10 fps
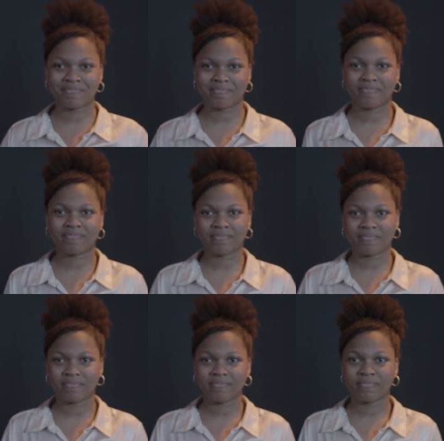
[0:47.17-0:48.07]

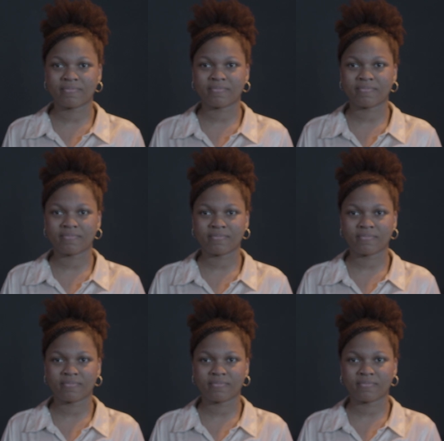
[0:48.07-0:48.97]
[no speech]